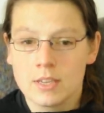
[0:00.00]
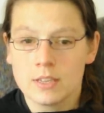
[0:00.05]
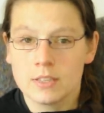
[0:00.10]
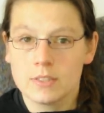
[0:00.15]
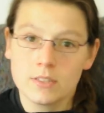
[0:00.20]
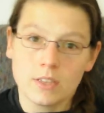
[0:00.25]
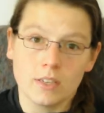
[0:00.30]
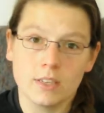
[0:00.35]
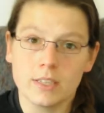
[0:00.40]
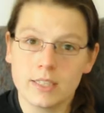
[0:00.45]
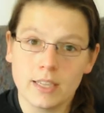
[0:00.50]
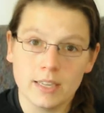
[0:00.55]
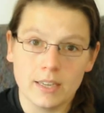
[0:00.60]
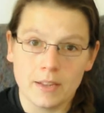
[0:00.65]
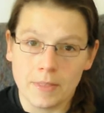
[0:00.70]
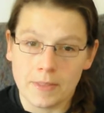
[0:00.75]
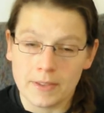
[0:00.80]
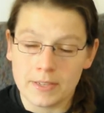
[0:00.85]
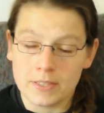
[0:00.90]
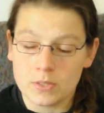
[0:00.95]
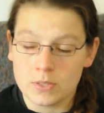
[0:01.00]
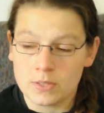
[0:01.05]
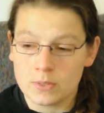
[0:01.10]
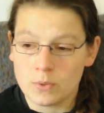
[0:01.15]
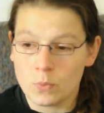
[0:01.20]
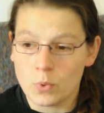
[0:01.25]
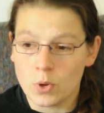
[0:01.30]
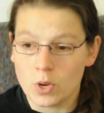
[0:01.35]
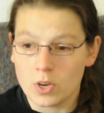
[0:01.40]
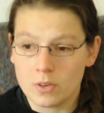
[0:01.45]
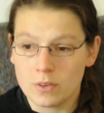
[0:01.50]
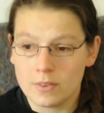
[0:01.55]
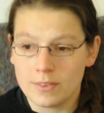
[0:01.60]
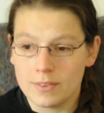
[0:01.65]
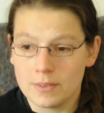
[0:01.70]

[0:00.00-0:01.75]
solid color things work